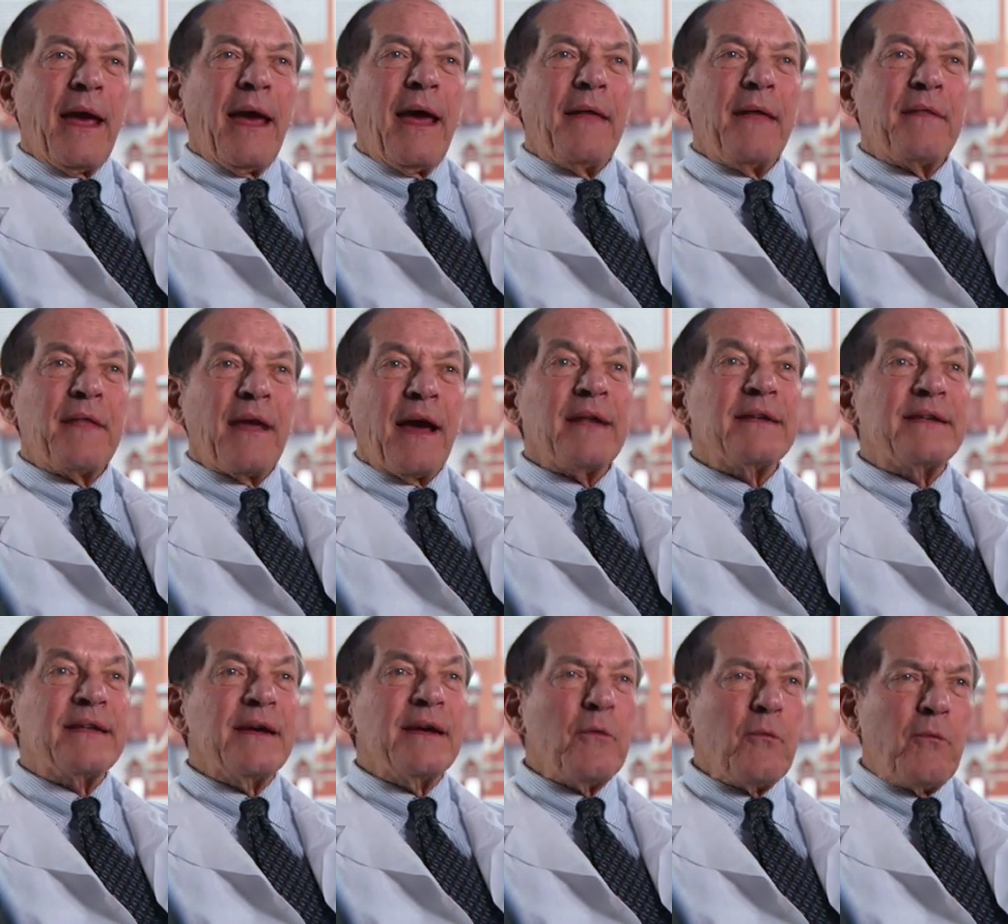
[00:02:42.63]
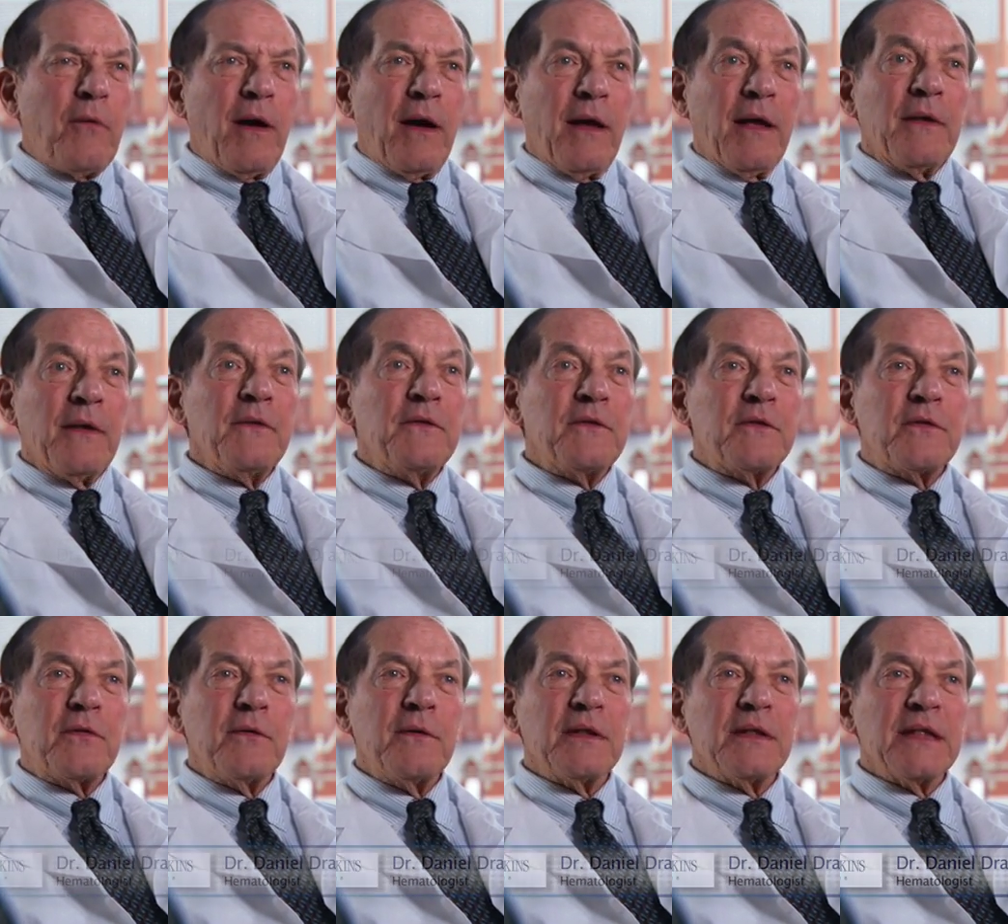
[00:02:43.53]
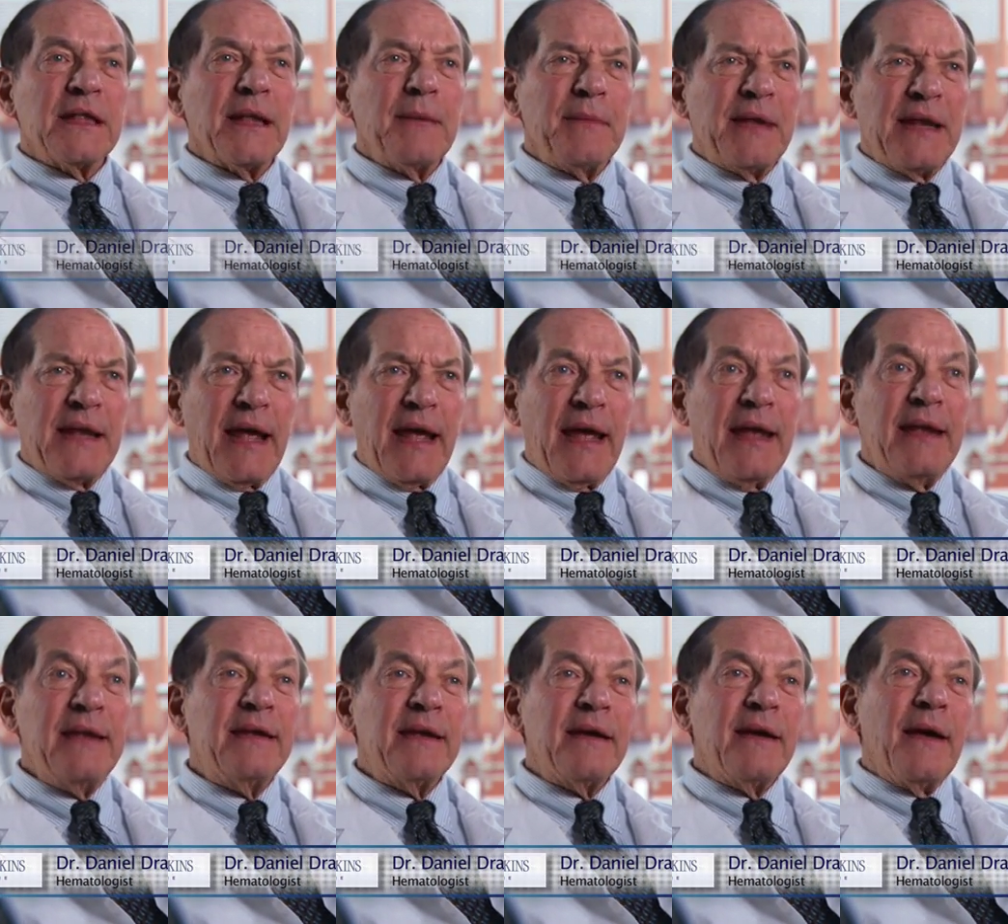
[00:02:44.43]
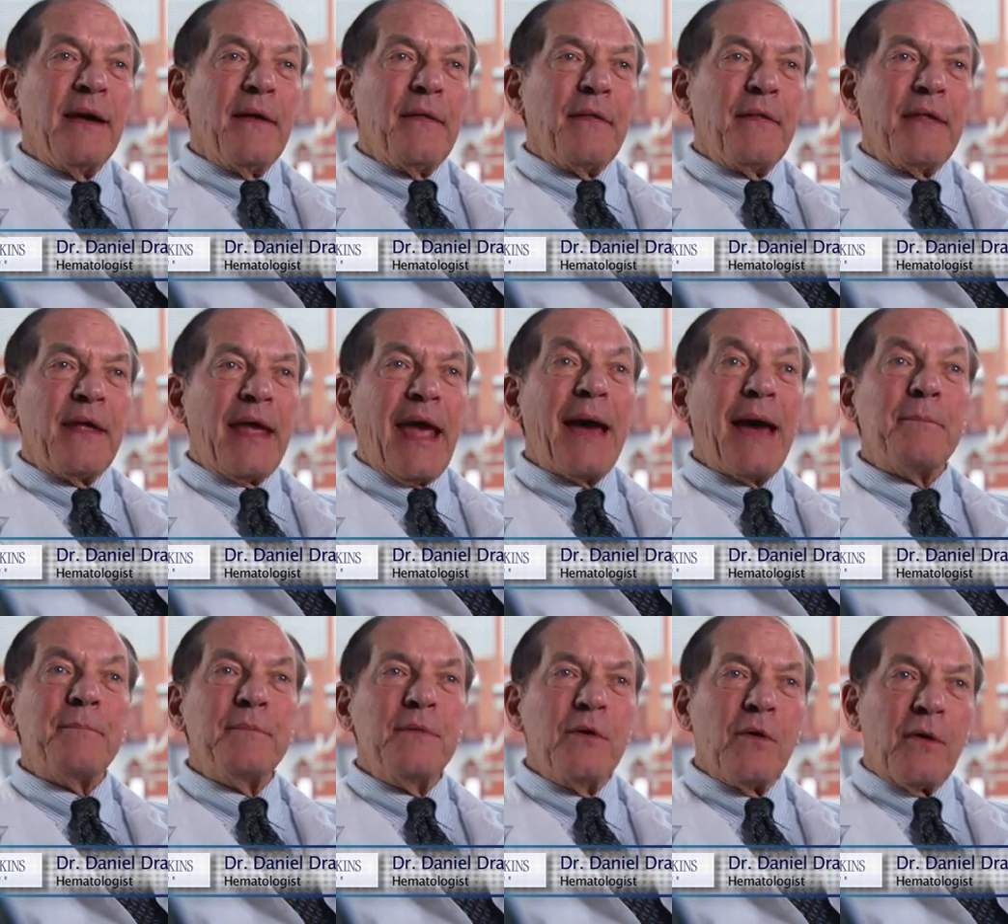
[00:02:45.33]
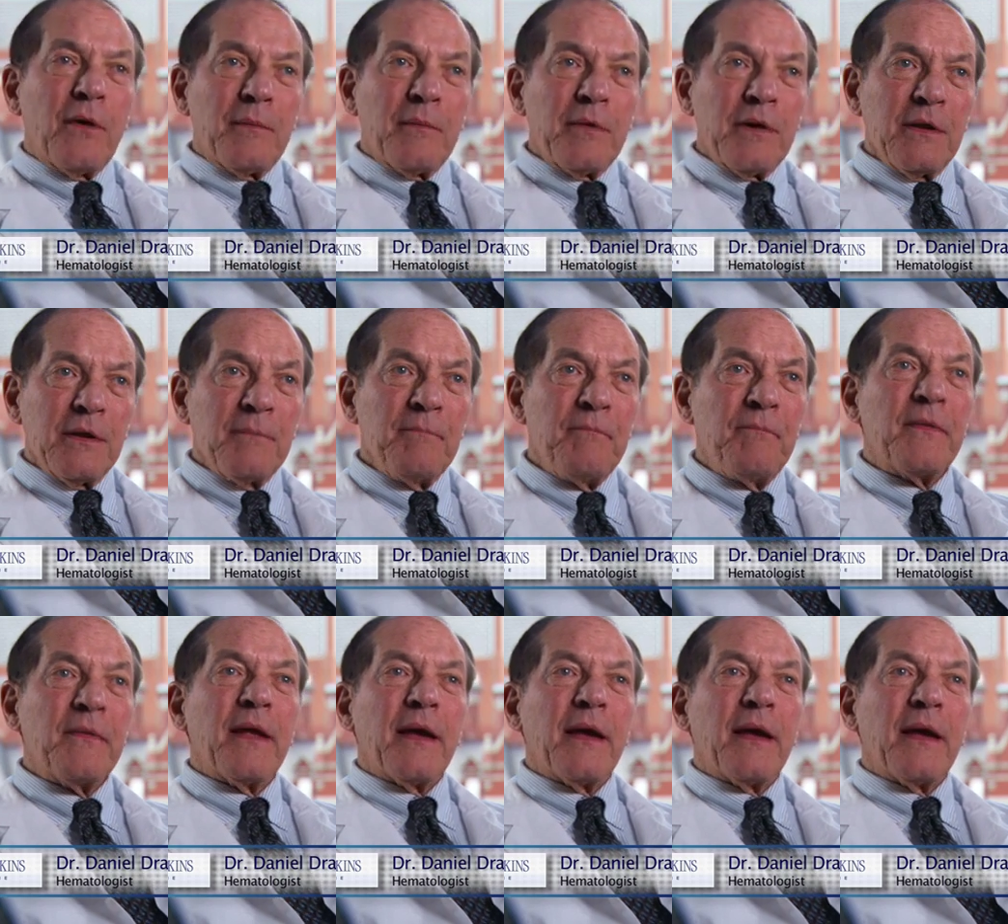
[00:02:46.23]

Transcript: And the idea was to eliminate the abnormal